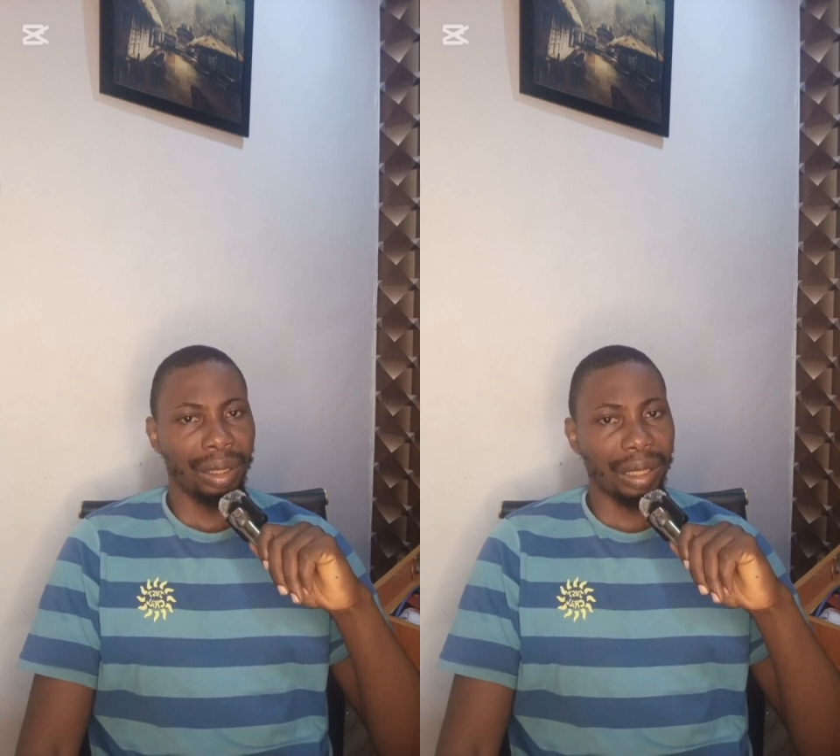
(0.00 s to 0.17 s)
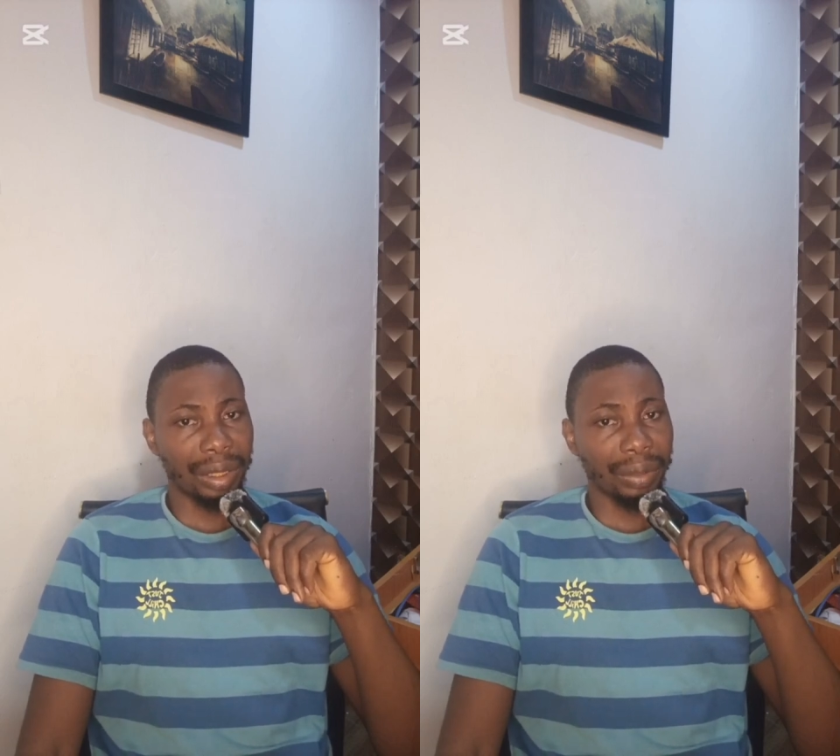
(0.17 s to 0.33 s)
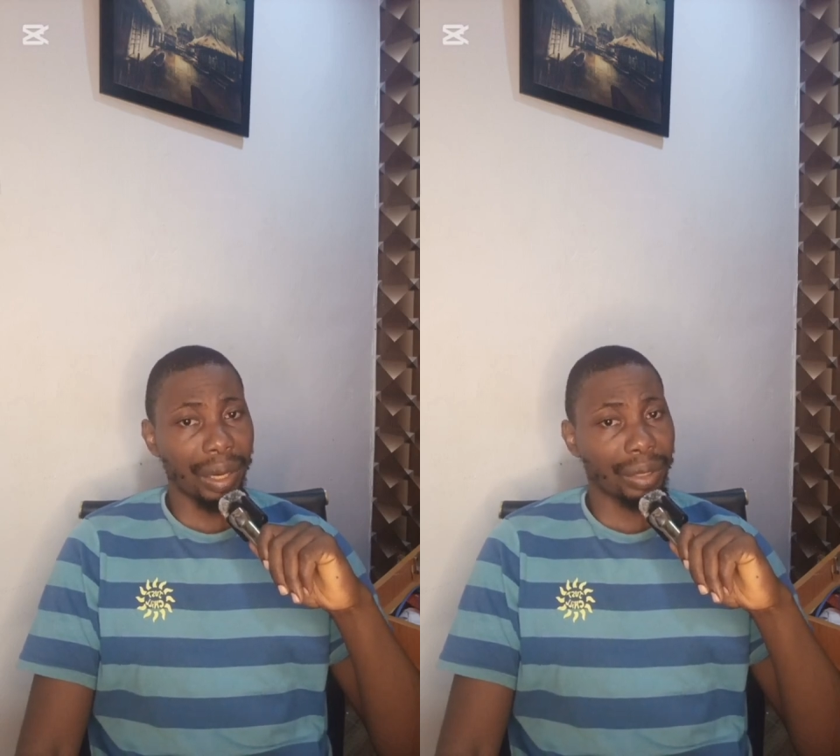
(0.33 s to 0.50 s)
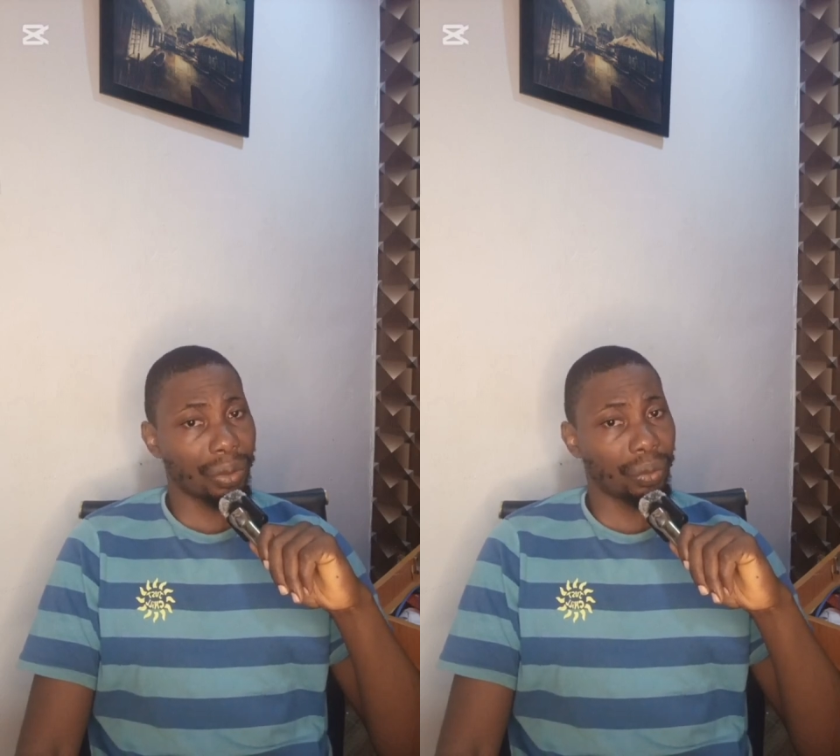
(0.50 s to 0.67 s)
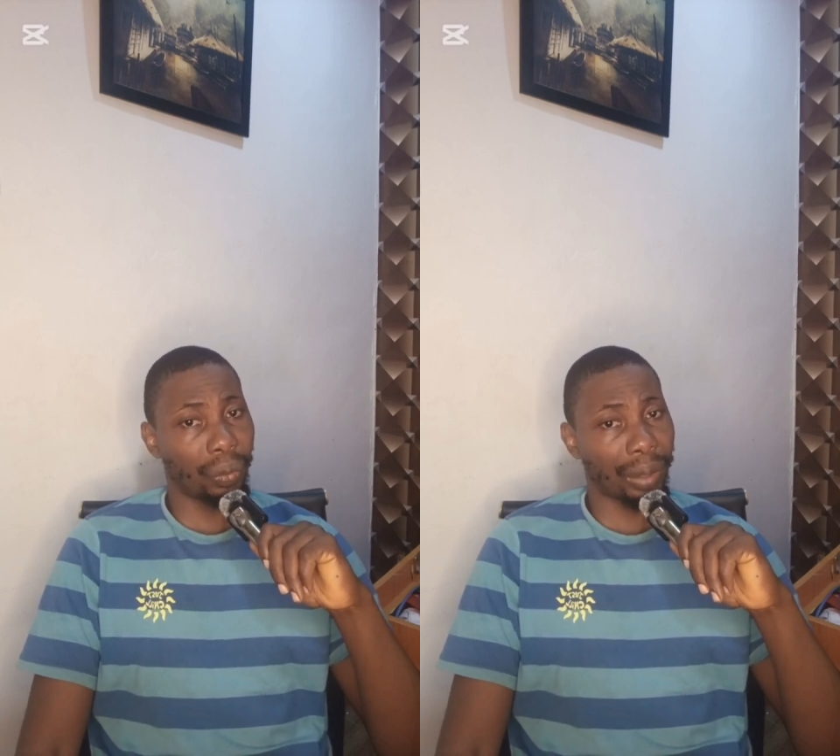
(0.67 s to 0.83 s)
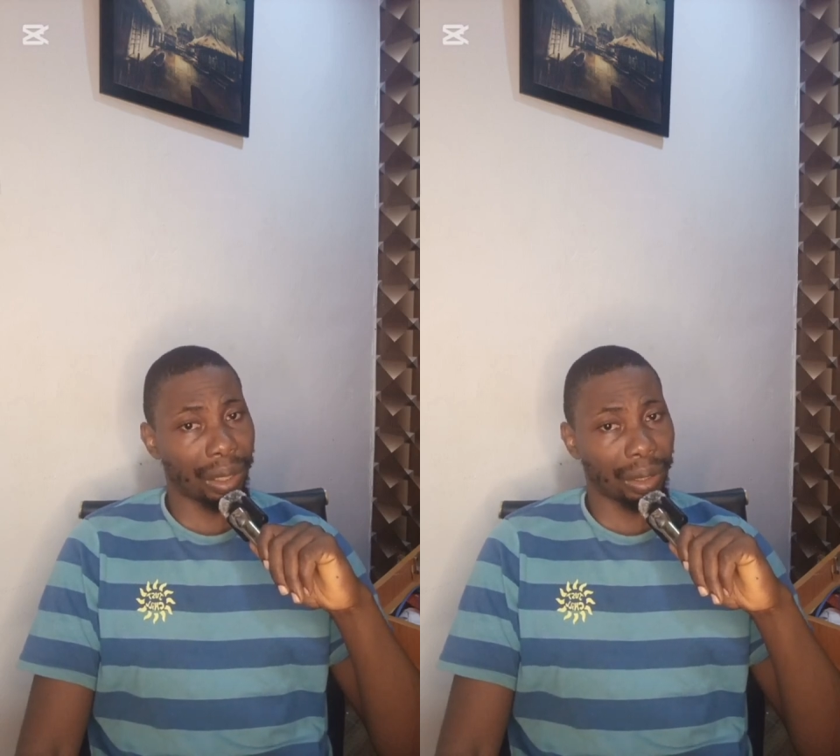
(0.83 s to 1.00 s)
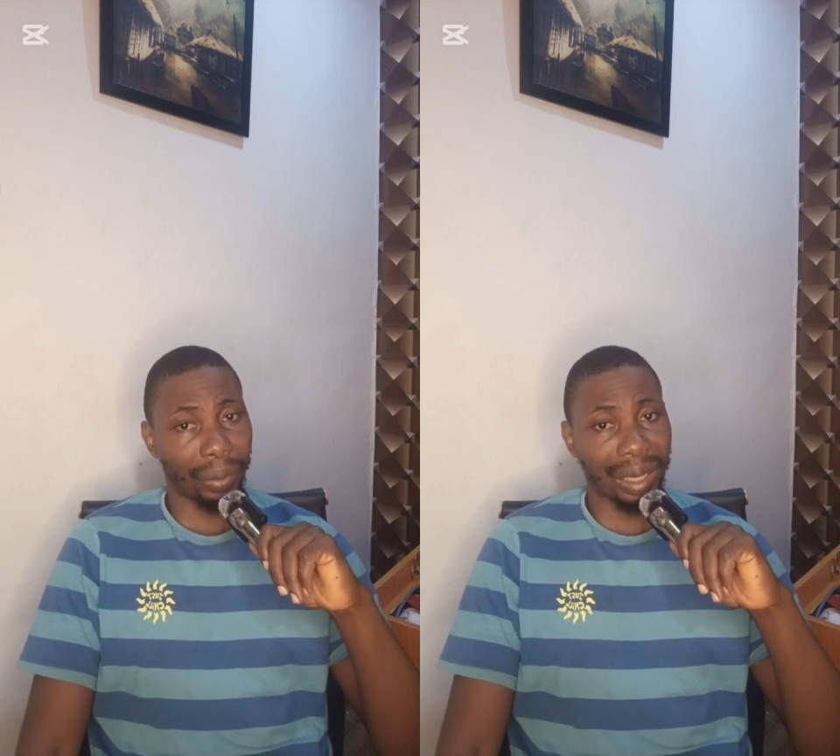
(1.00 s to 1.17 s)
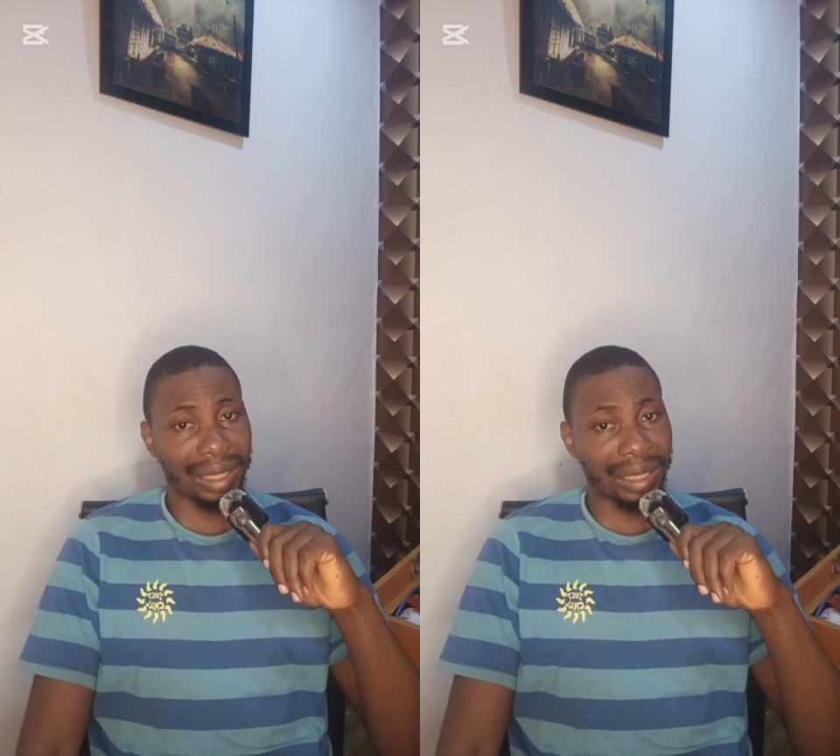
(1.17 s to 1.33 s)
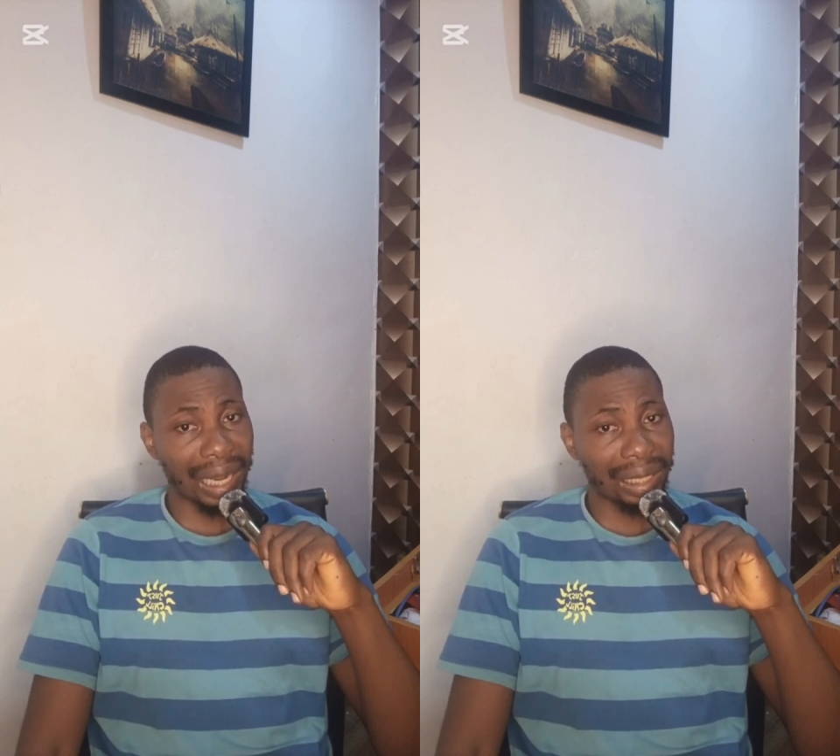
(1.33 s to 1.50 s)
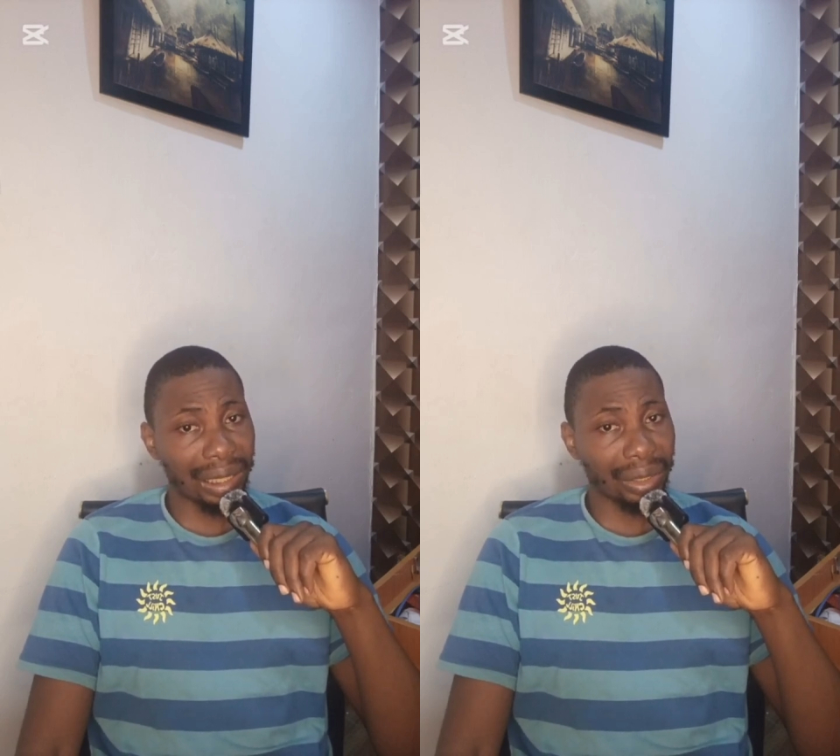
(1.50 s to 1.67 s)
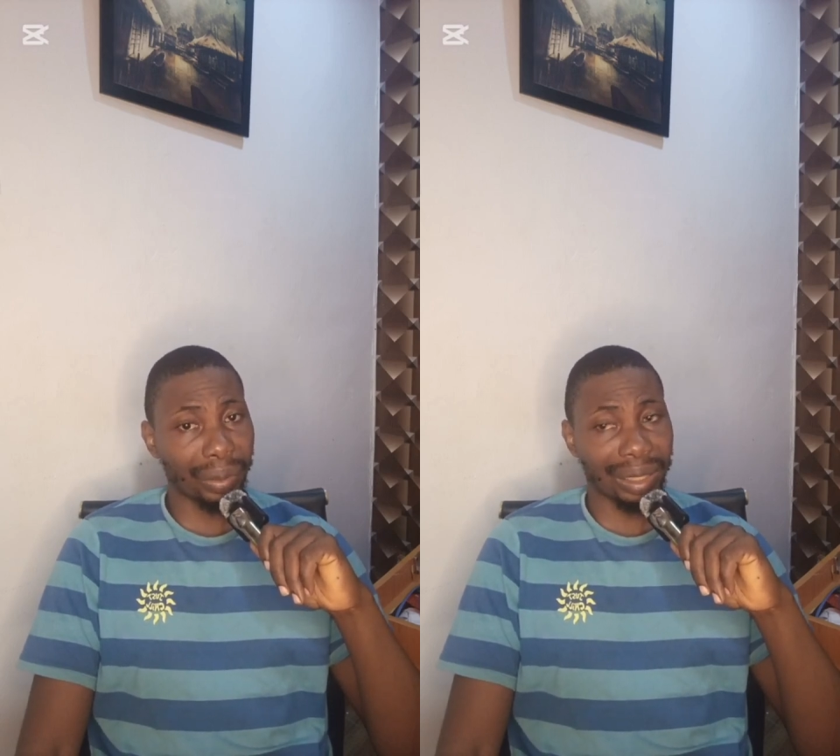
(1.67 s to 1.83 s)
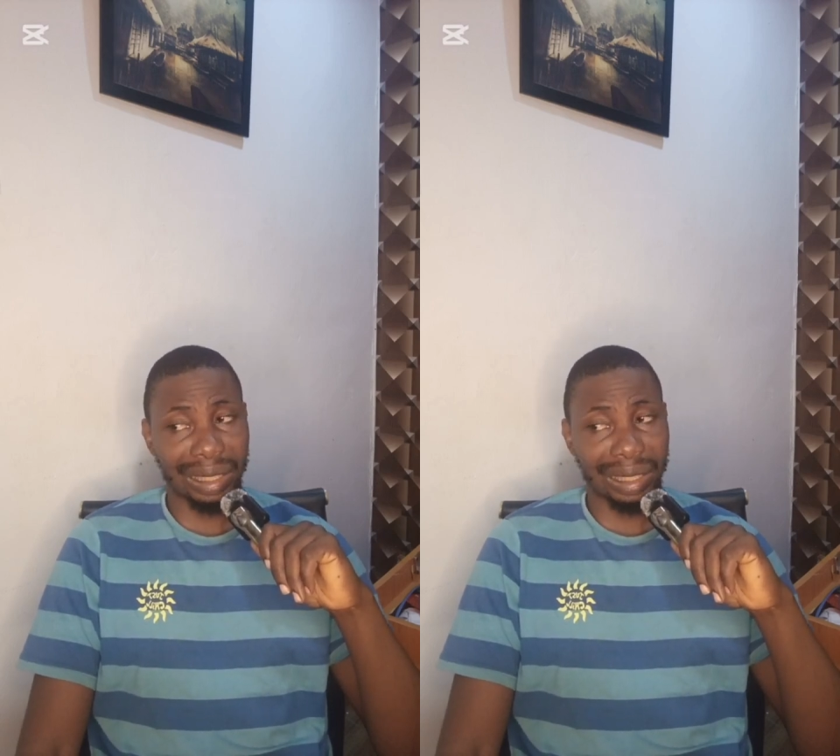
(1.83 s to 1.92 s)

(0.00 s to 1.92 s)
Nigeria is not well. We are sliding to a